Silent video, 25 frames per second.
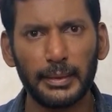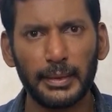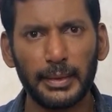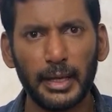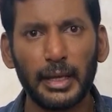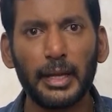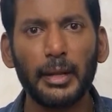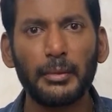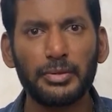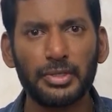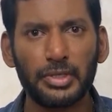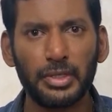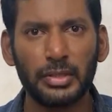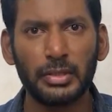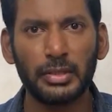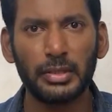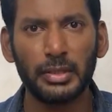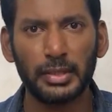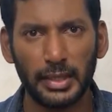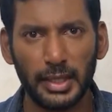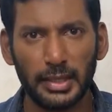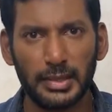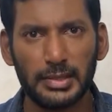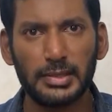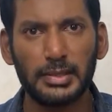corruption.
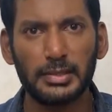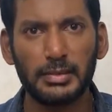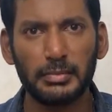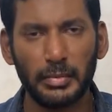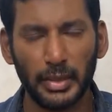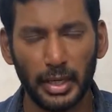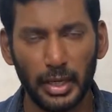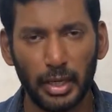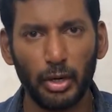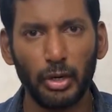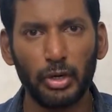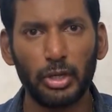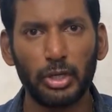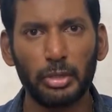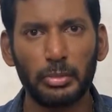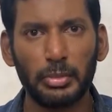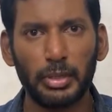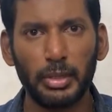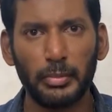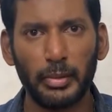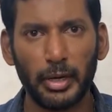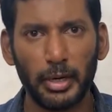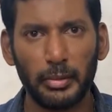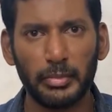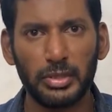Yes, my
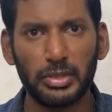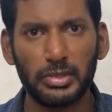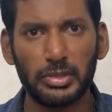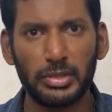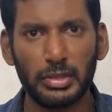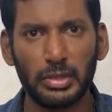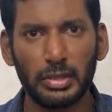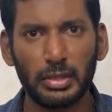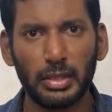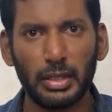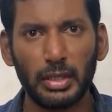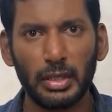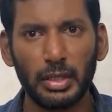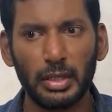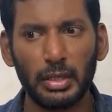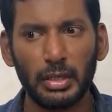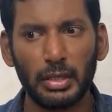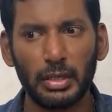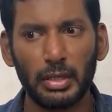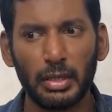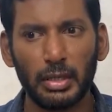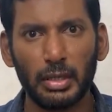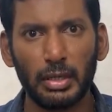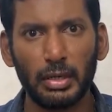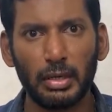honorable Prime Minister
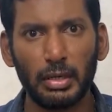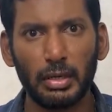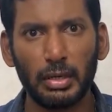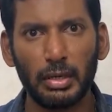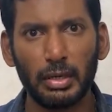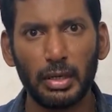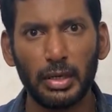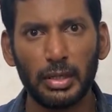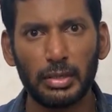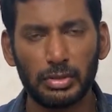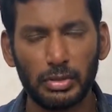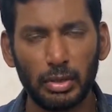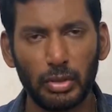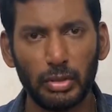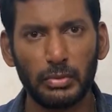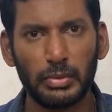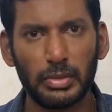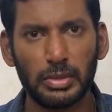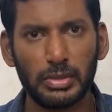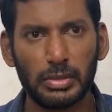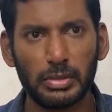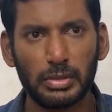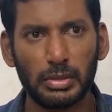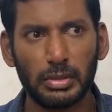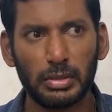has
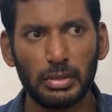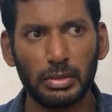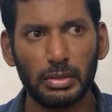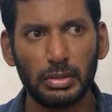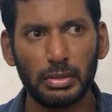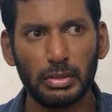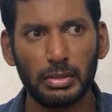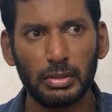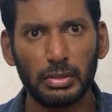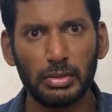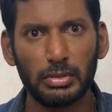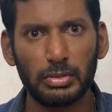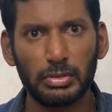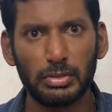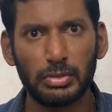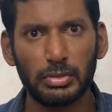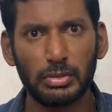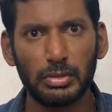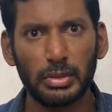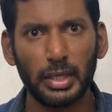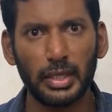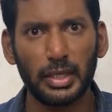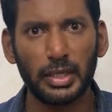always stood